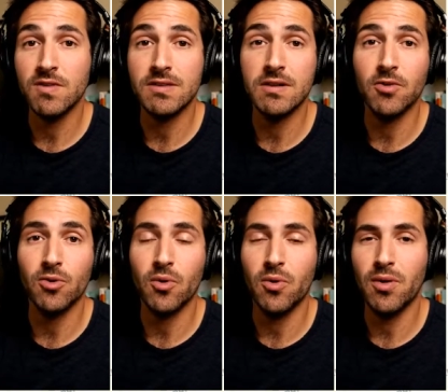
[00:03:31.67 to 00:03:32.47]
So that's
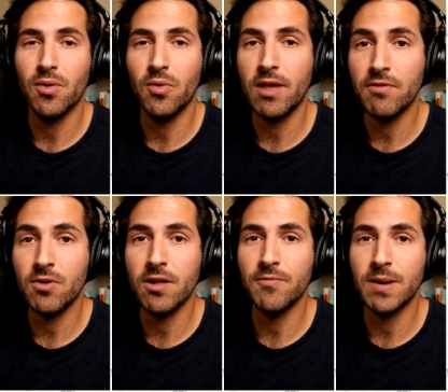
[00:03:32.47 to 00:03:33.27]
another
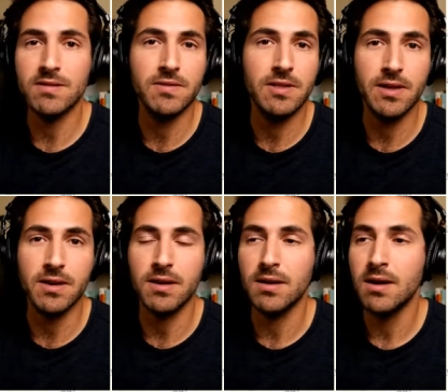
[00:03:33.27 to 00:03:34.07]
level of basically
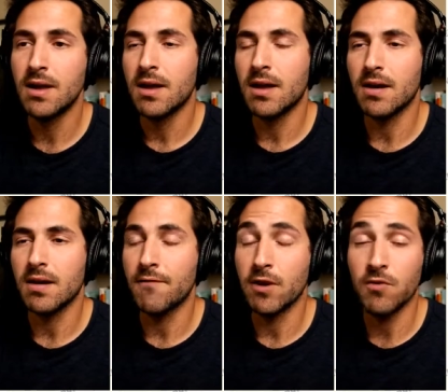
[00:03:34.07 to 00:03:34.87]
like a
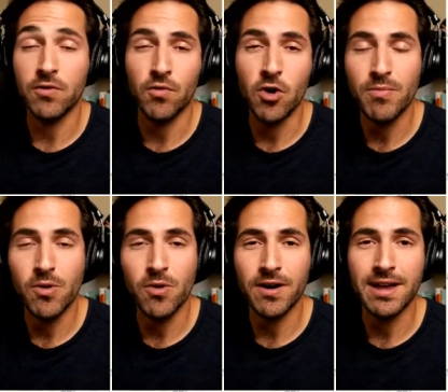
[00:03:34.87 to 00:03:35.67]
velvet rope
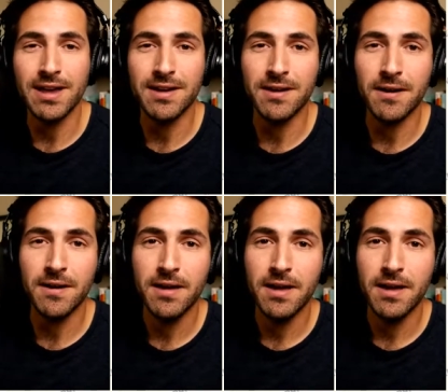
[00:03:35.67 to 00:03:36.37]
or a